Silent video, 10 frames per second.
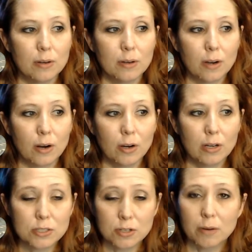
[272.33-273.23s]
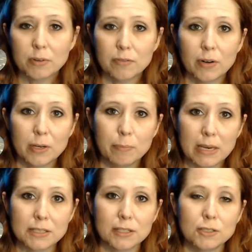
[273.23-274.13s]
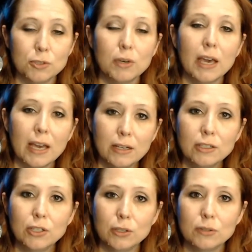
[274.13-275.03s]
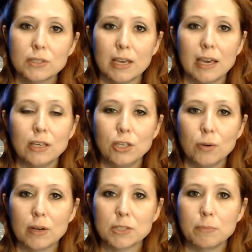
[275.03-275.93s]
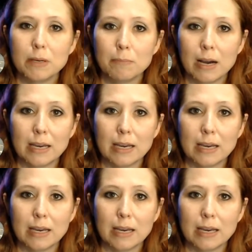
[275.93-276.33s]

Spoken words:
are gonna start with the very basics, you can use a USB mic.